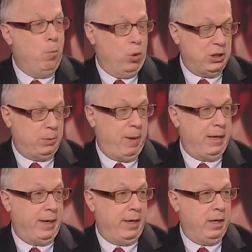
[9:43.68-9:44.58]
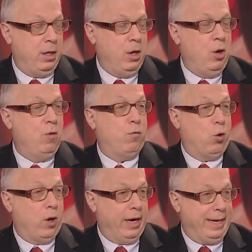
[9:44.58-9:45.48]
more spending,
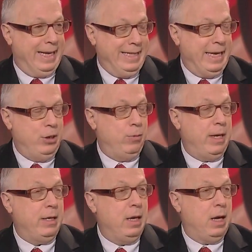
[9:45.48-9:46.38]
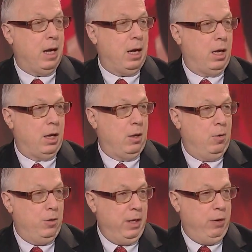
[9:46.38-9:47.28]
for continuing
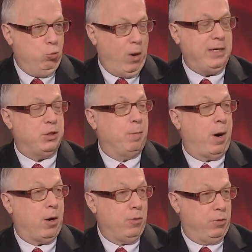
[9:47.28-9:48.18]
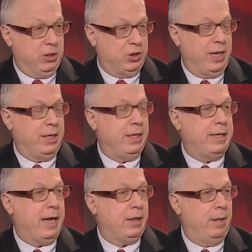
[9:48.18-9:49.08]
the right to borrow, extending the
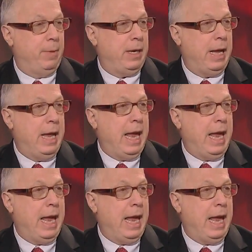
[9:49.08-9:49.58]
debt limit.